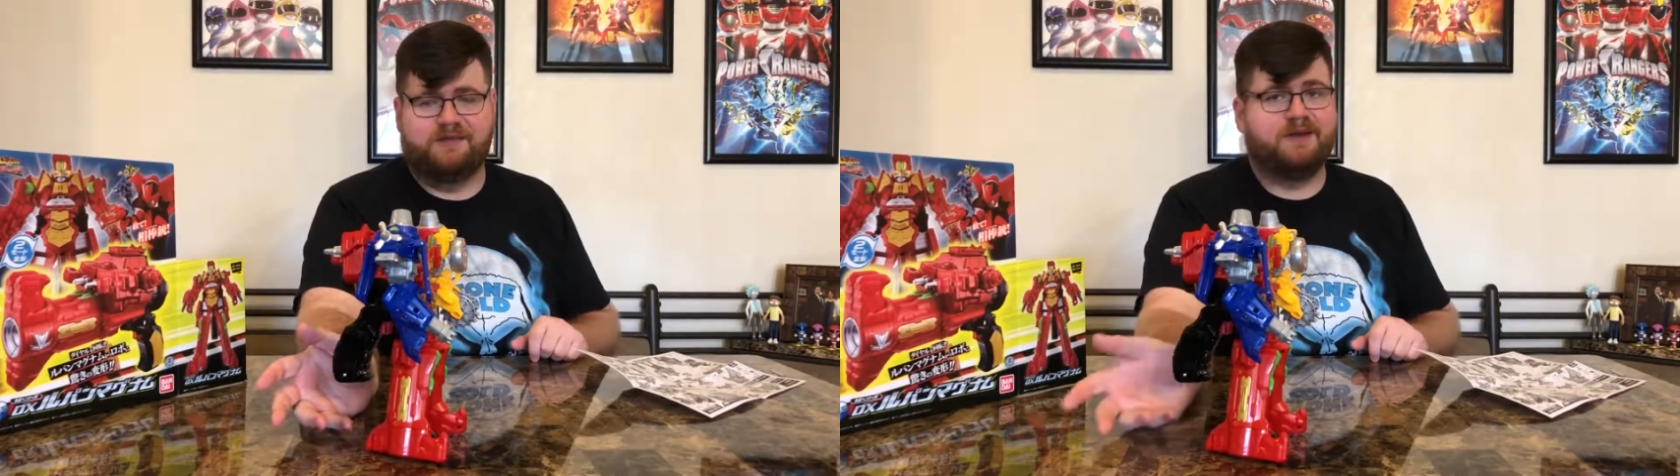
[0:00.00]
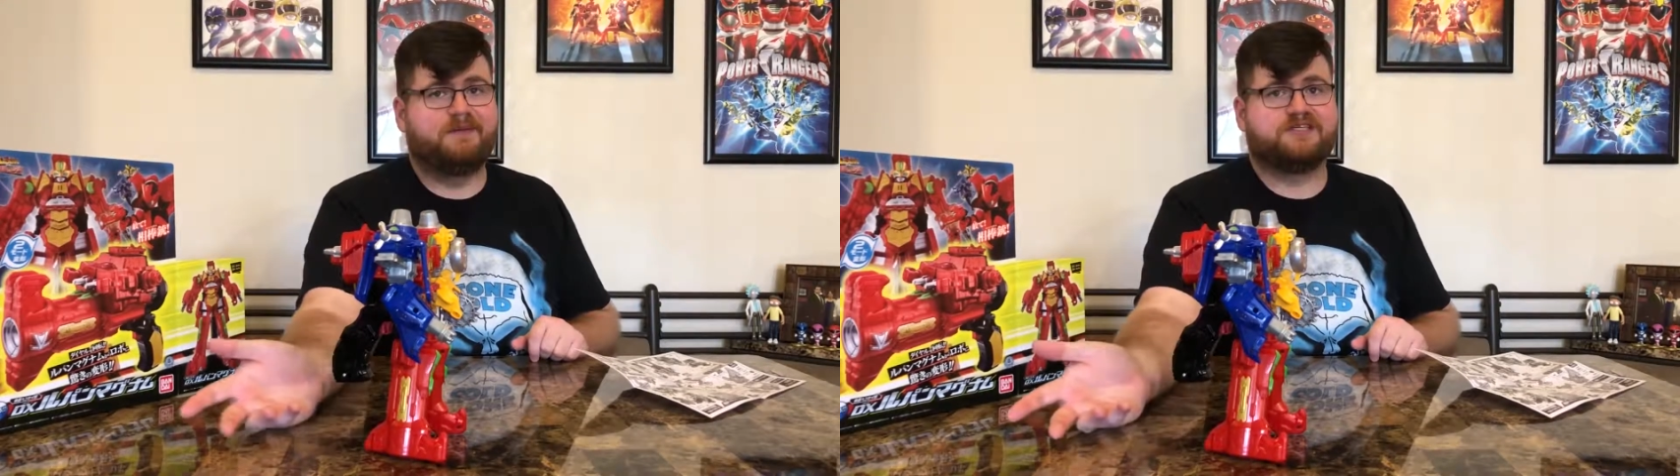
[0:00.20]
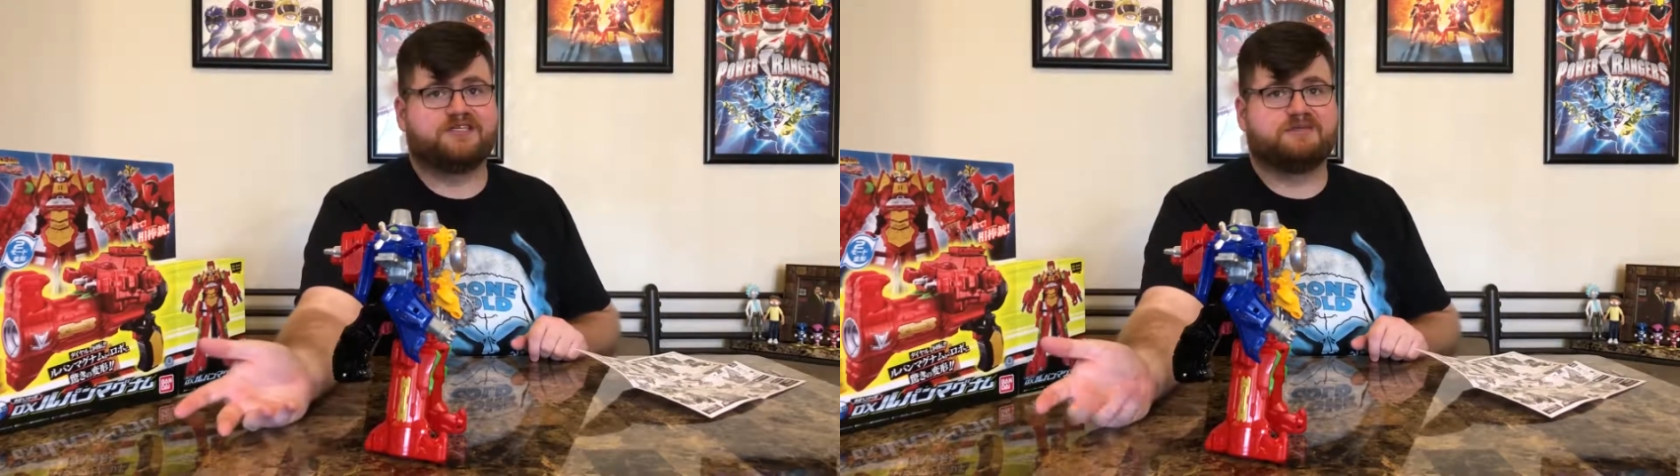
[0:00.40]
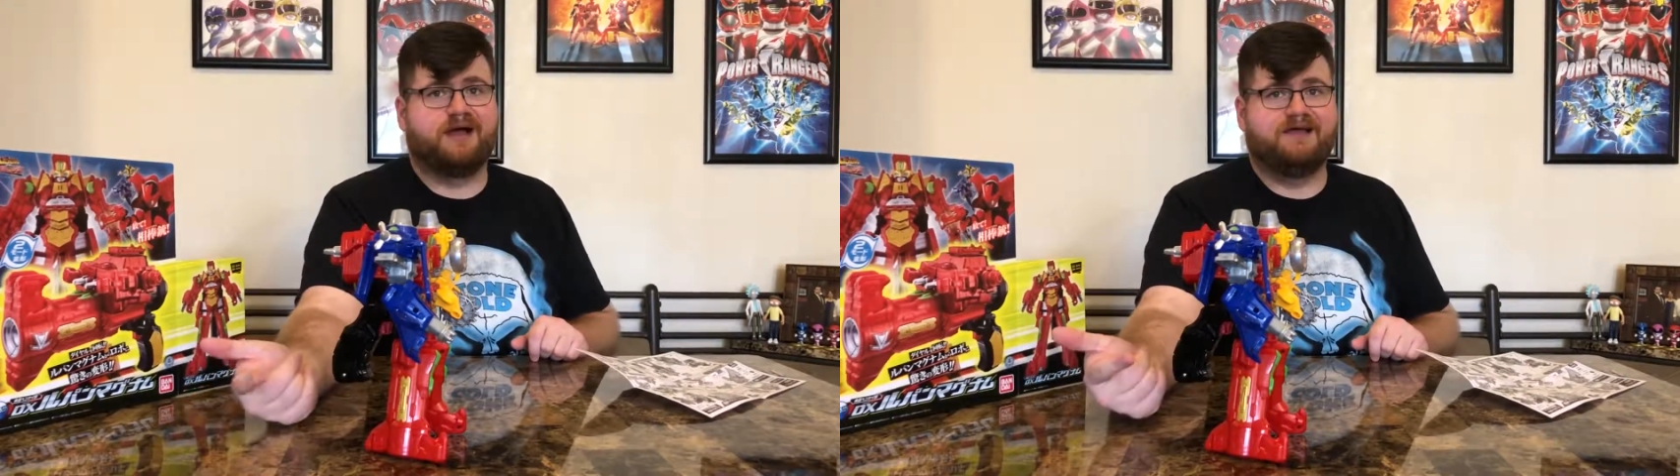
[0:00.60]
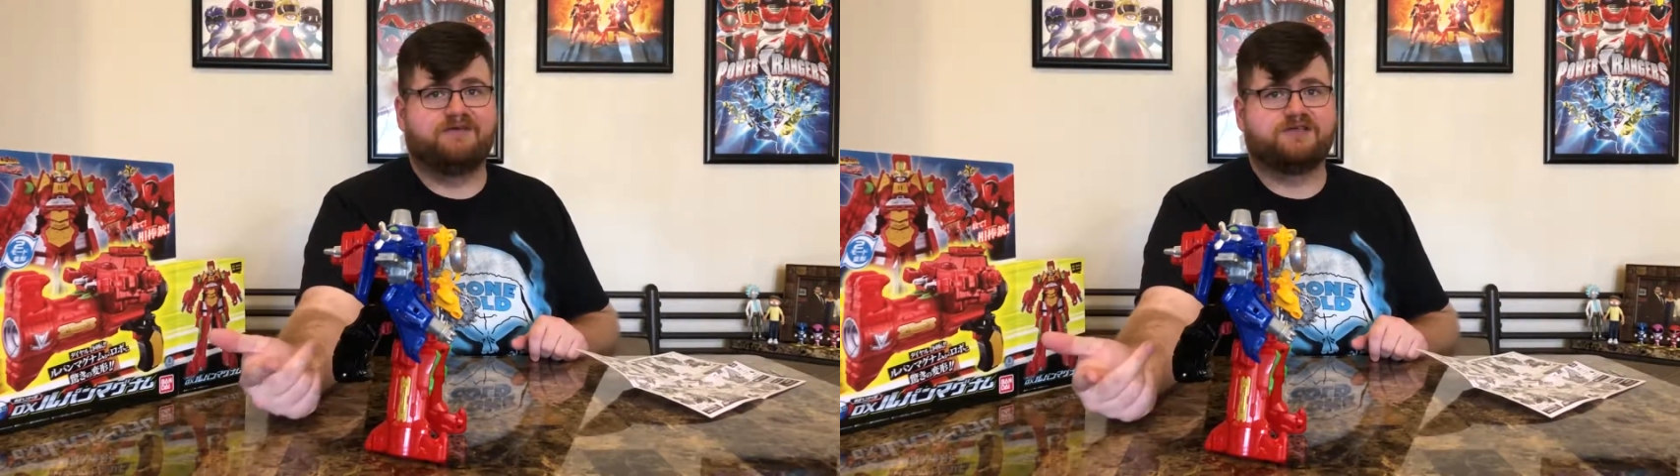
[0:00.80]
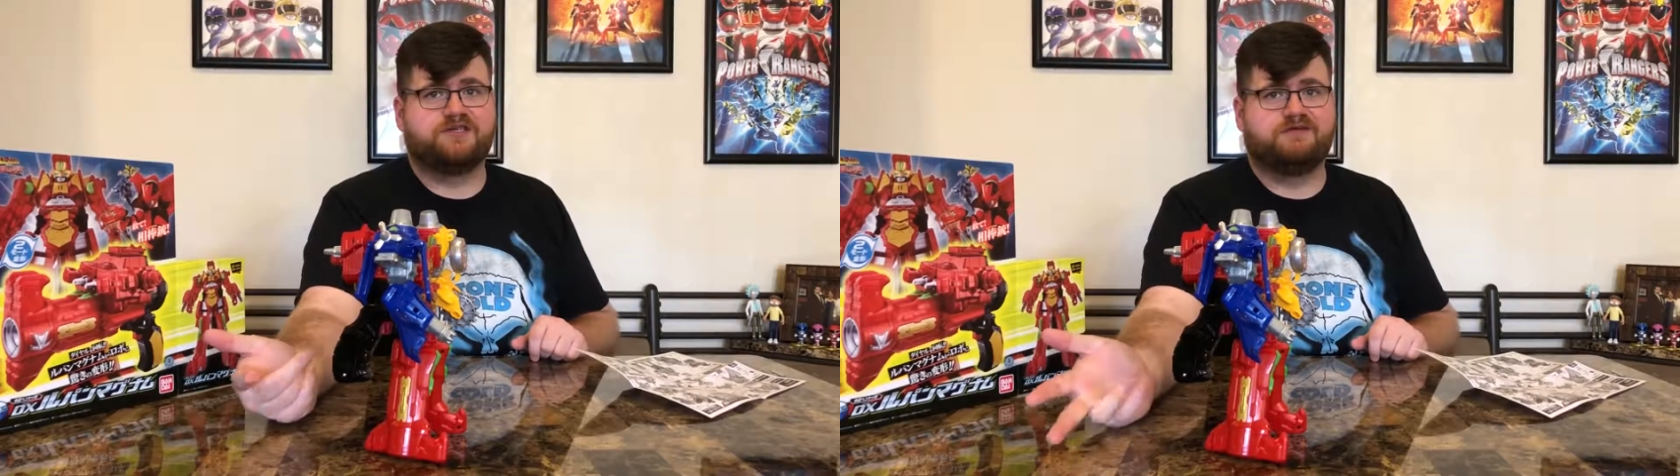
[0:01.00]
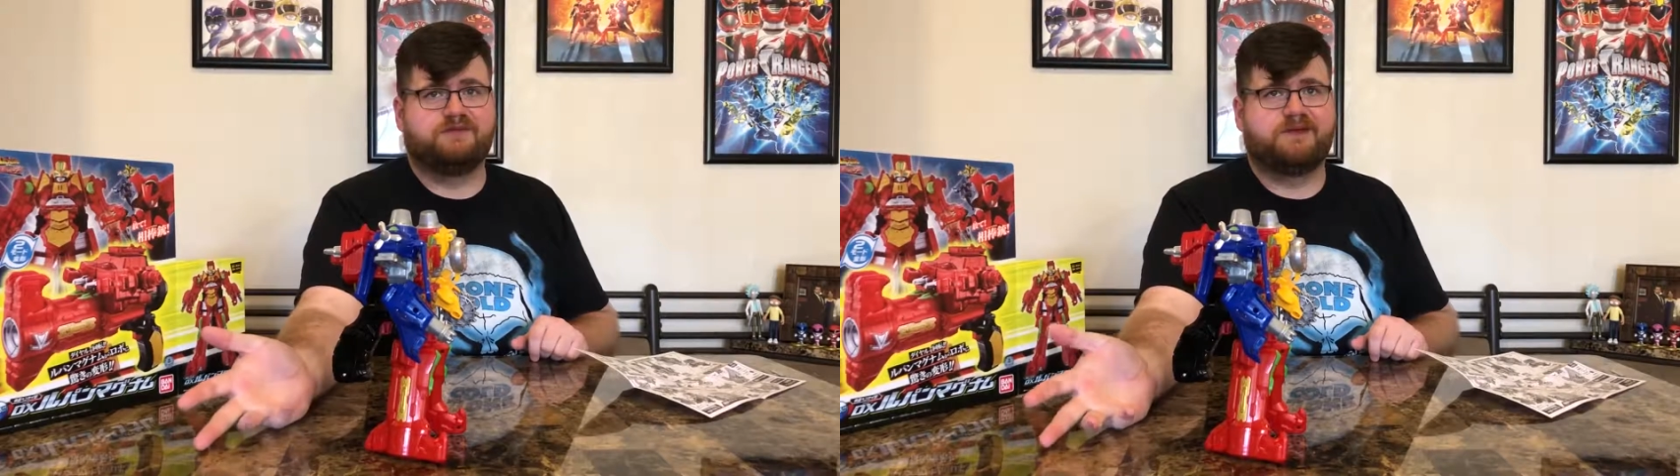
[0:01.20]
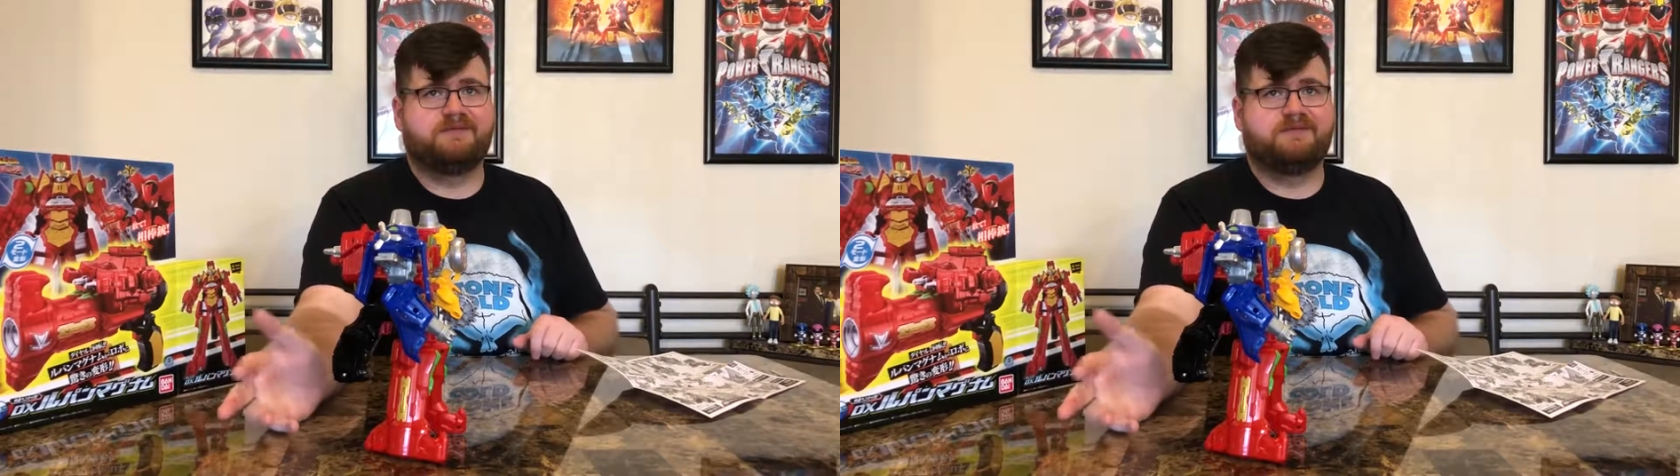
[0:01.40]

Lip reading: And maybe it's just my version of it.